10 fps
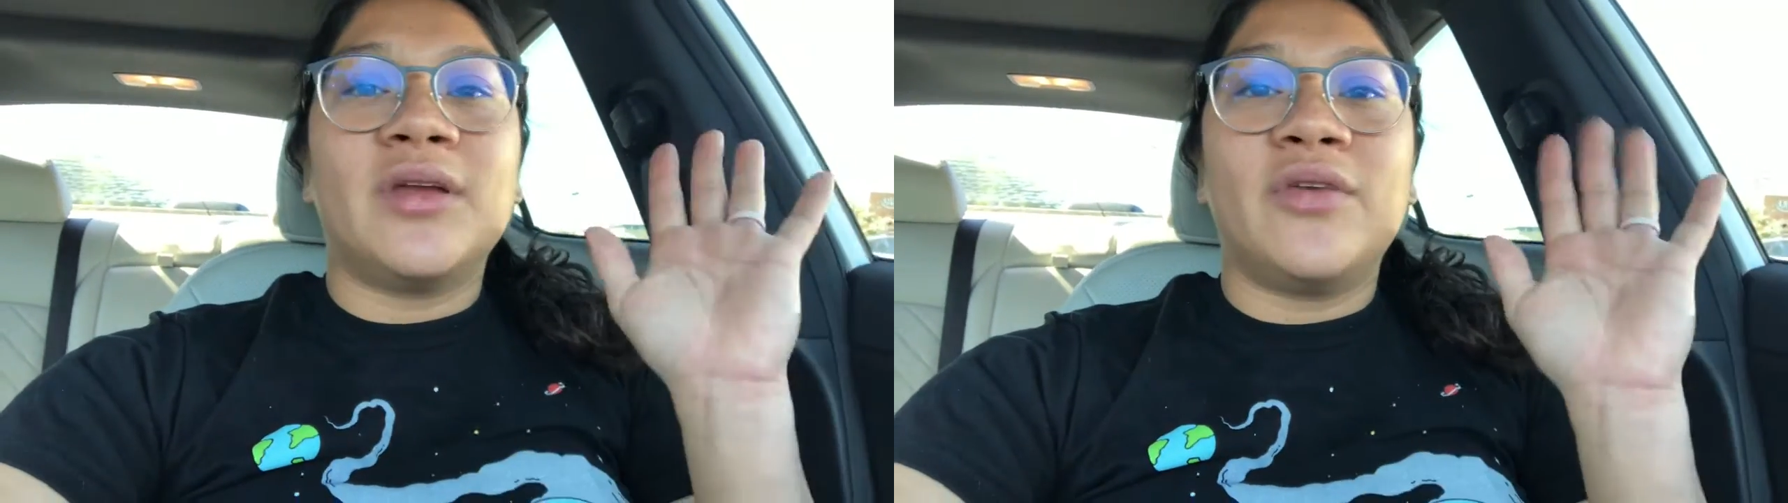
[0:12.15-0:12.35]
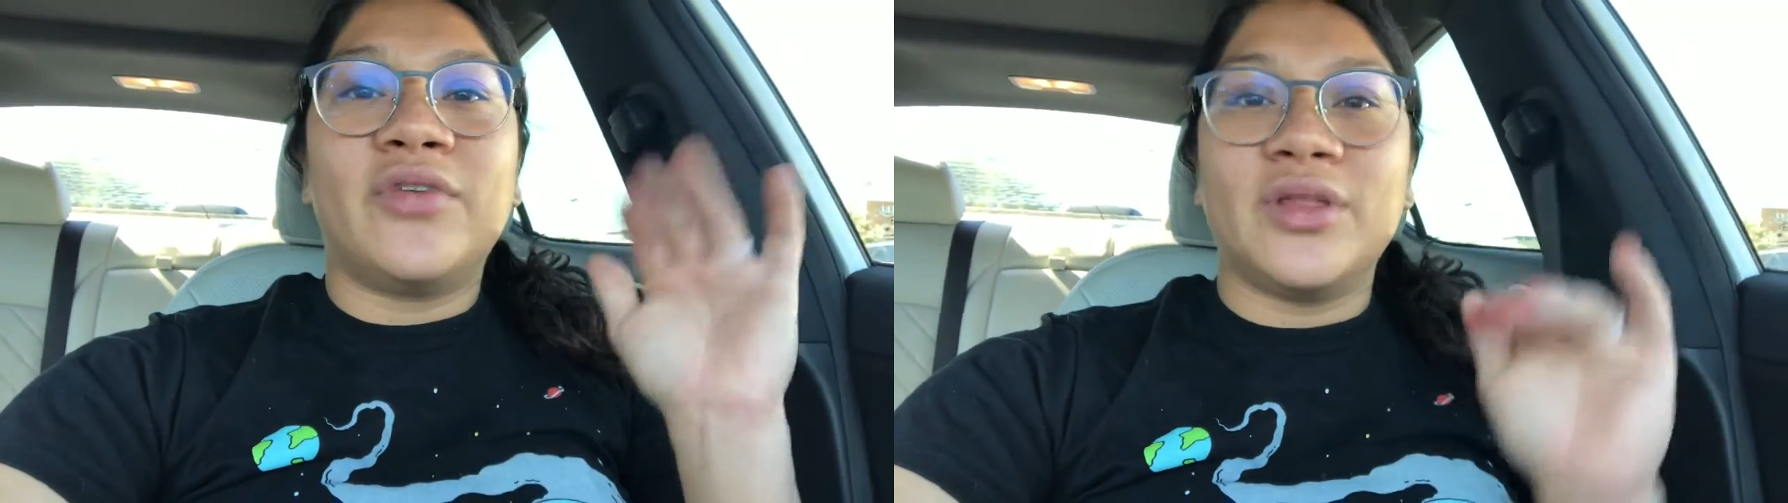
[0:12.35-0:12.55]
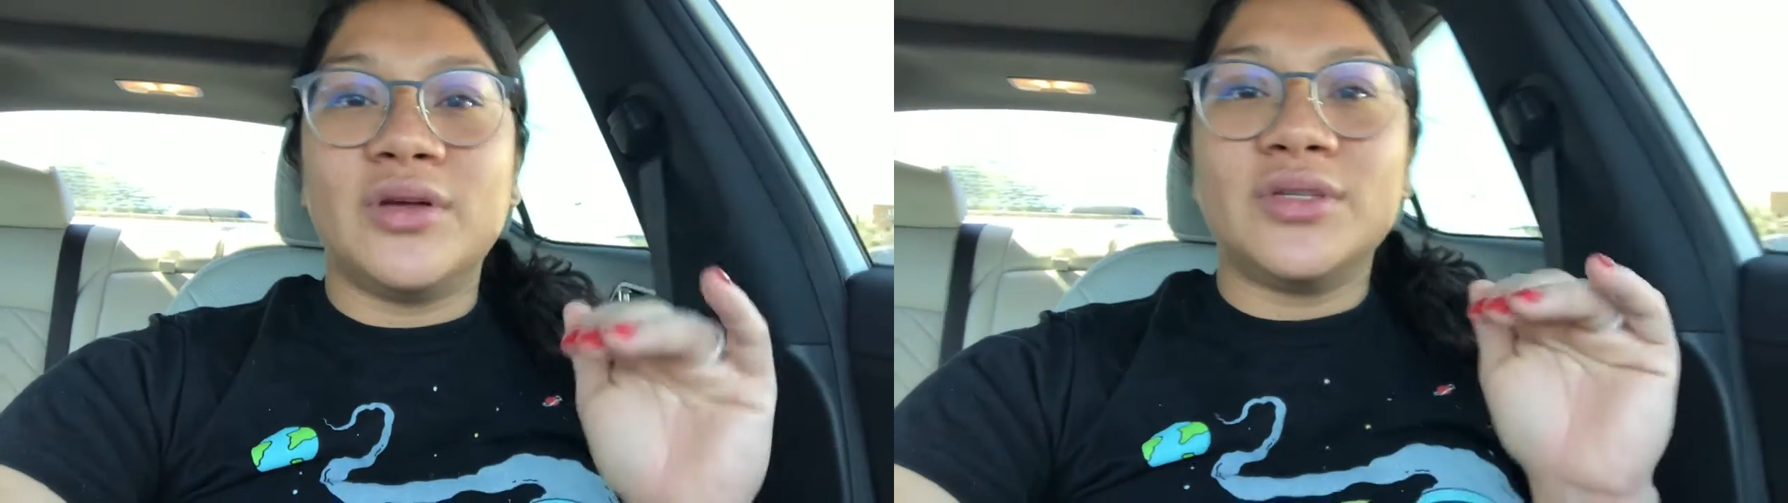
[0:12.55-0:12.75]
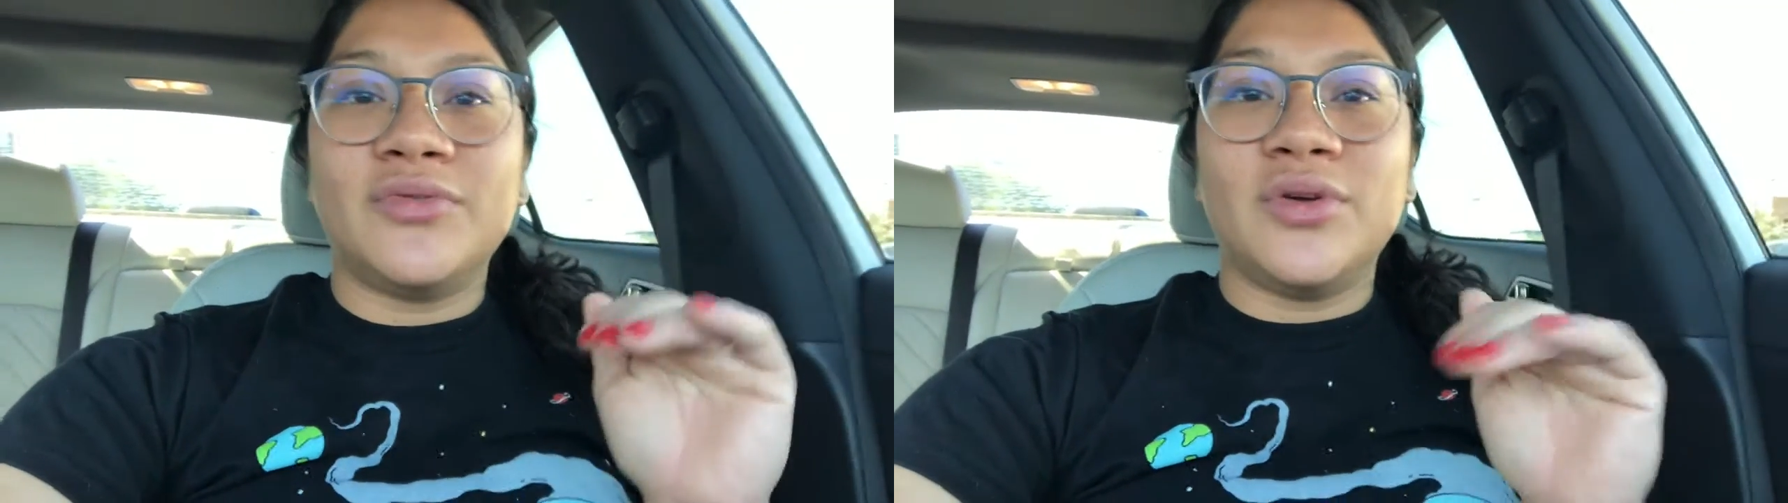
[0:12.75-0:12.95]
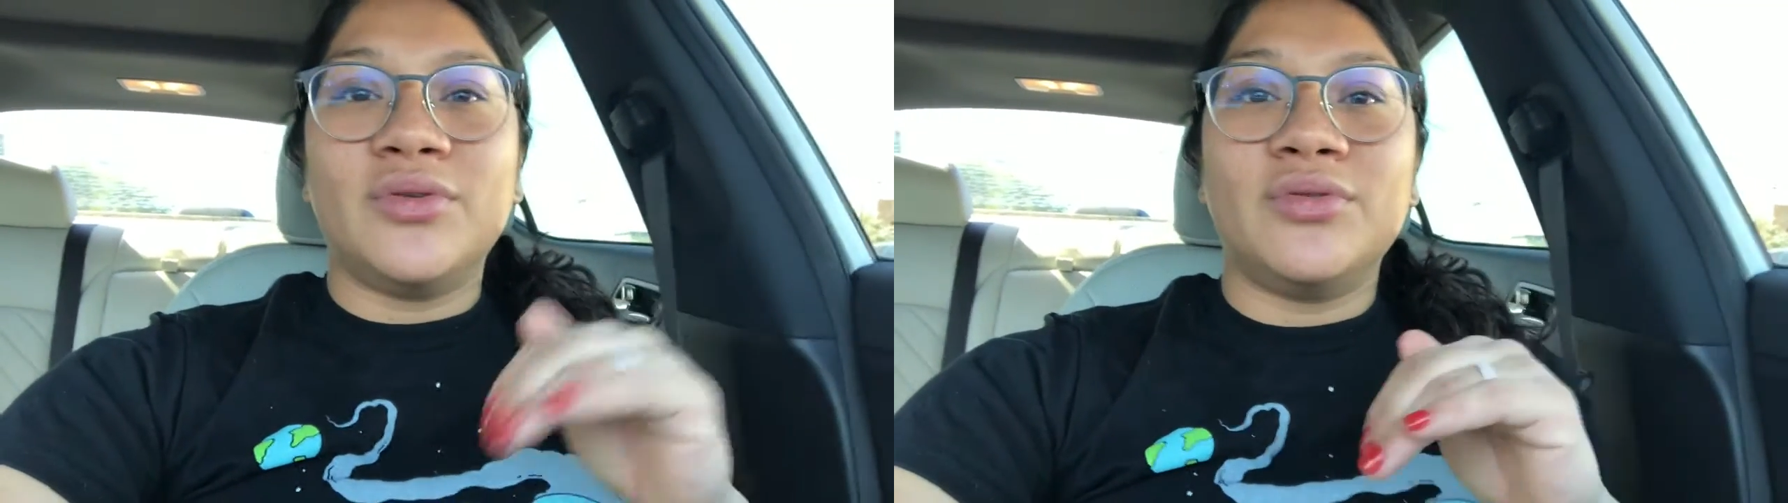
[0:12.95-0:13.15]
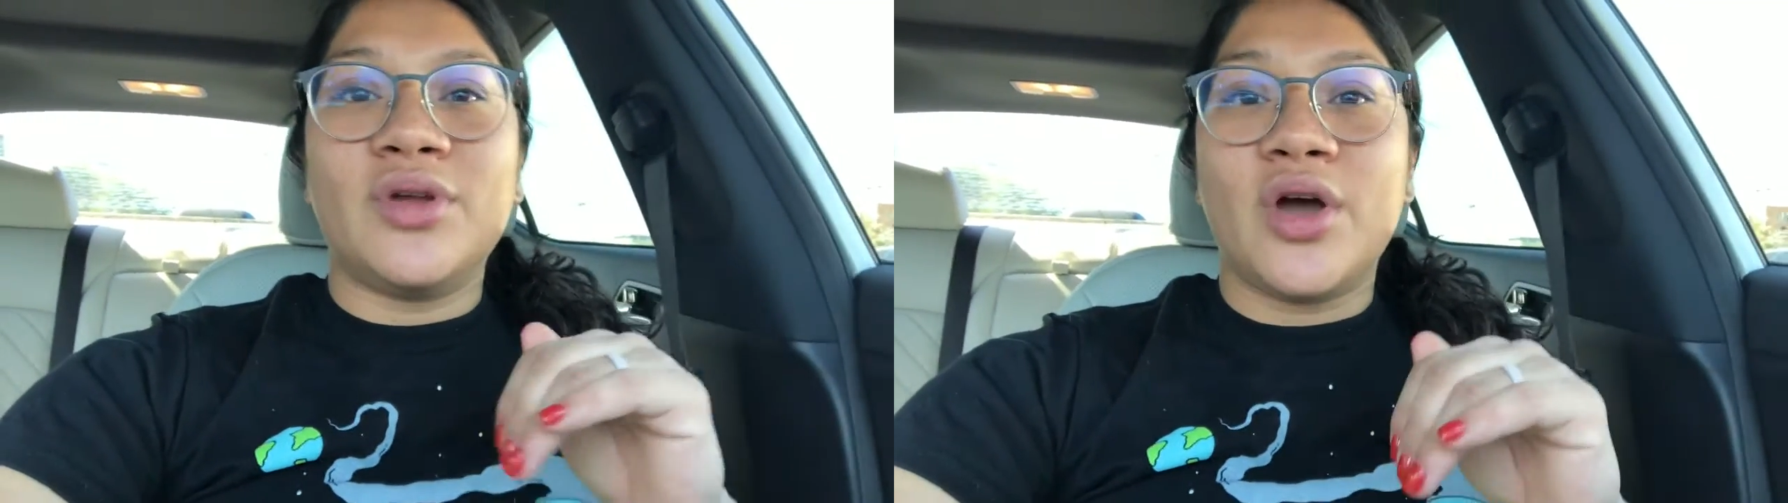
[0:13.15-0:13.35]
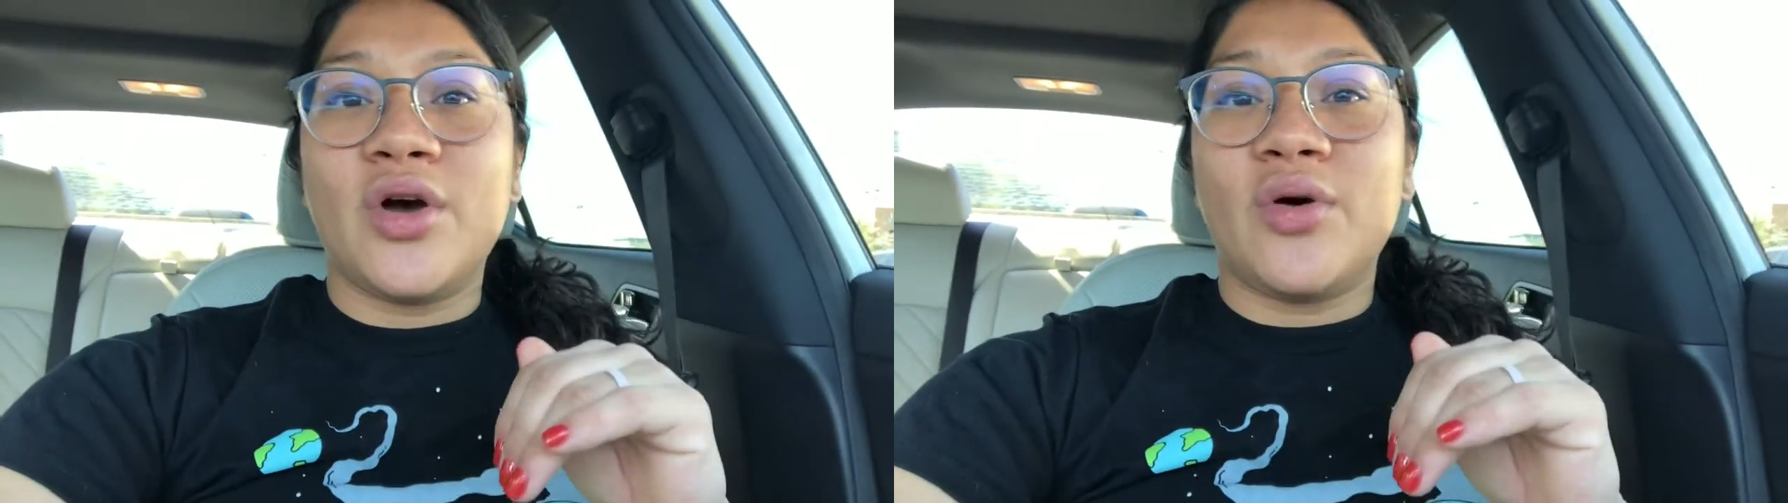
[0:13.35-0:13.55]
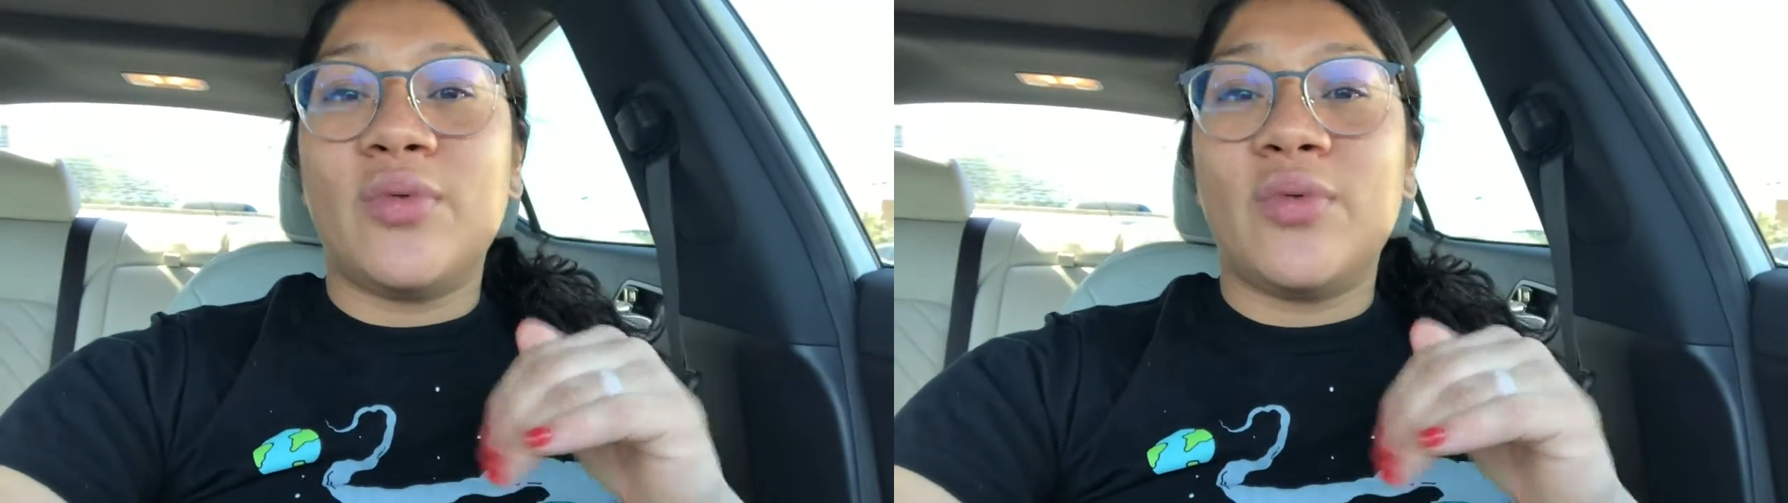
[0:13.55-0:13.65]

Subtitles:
For those of you who know,